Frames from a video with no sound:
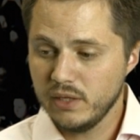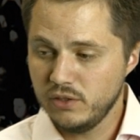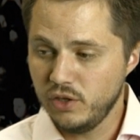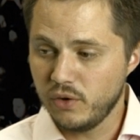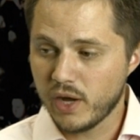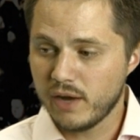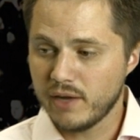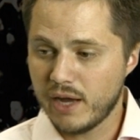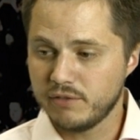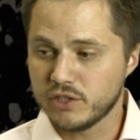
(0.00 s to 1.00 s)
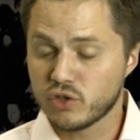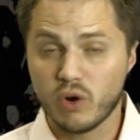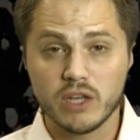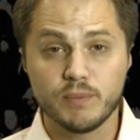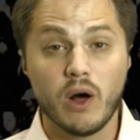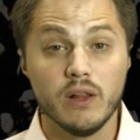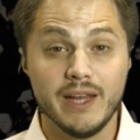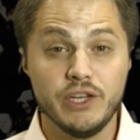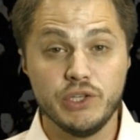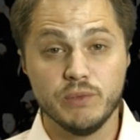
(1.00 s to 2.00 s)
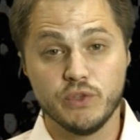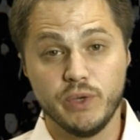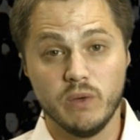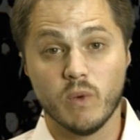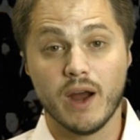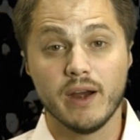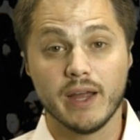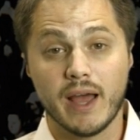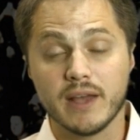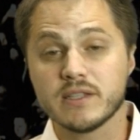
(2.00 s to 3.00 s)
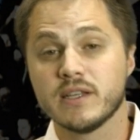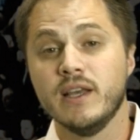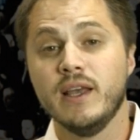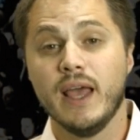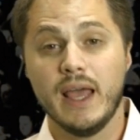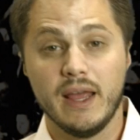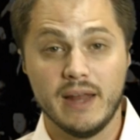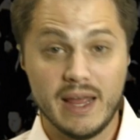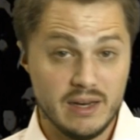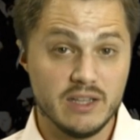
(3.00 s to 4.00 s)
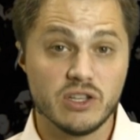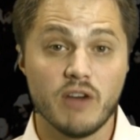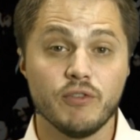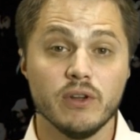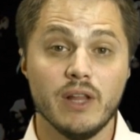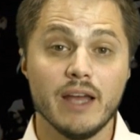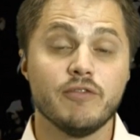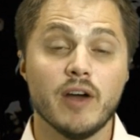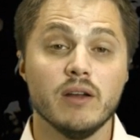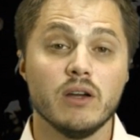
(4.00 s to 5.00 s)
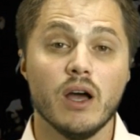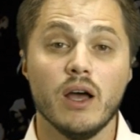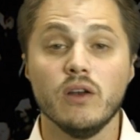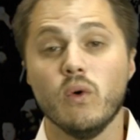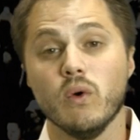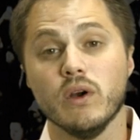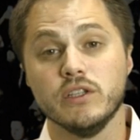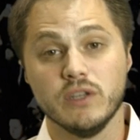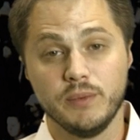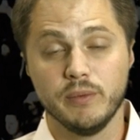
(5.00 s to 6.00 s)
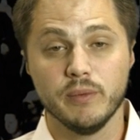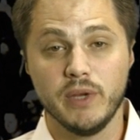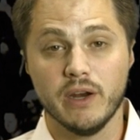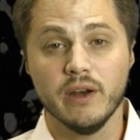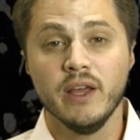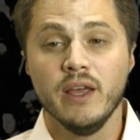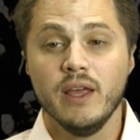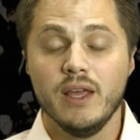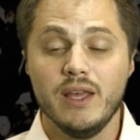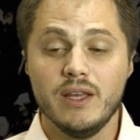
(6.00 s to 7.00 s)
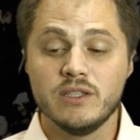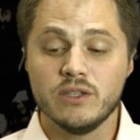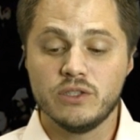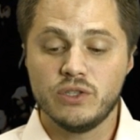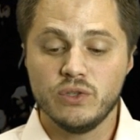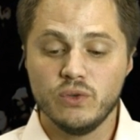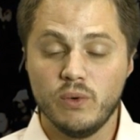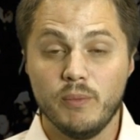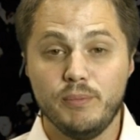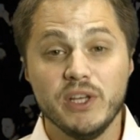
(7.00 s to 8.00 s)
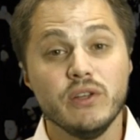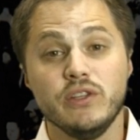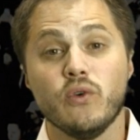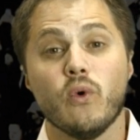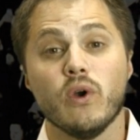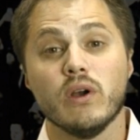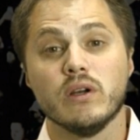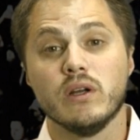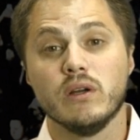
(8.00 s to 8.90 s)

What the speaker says: of have this cross-pollination between Wirecast and editing software like Final Cut or Adobe Premiere, is to build your